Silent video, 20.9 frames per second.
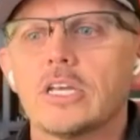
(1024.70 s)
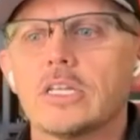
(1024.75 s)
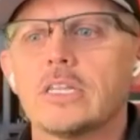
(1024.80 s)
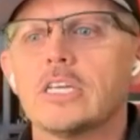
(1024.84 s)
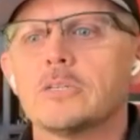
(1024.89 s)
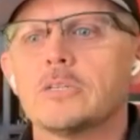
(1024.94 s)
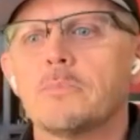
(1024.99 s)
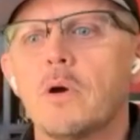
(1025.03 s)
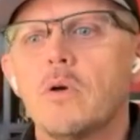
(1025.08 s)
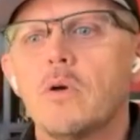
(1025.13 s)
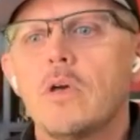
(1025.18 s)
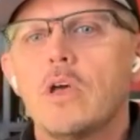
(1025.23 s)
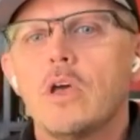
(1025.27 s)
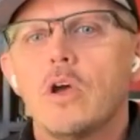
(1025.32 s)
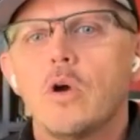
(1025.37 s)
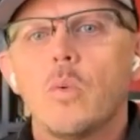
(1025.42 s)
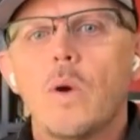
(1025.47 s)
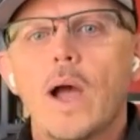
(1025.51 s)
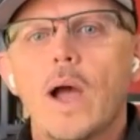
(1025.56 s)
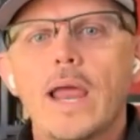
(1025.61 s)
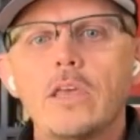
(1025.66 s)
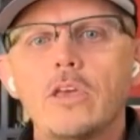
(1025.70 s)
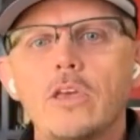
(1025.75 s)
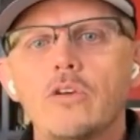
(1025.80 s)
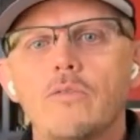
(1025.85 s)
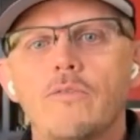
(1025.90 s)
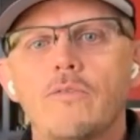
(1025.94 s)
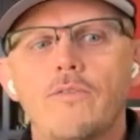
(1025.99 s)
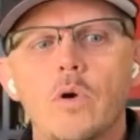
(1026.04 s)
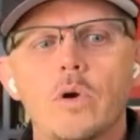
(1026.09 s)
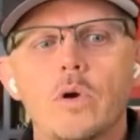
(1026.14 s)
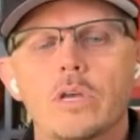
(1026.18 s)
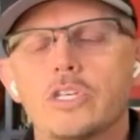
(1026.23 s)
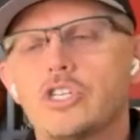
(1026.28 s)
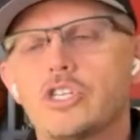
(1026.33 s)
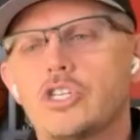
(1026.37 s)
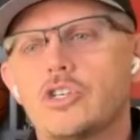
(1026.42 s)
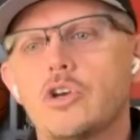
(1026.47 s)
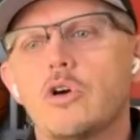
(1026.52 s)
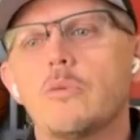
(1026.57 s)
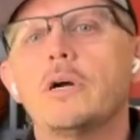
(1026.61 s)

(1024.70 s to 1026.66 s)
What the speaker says: like this, but why do you focus so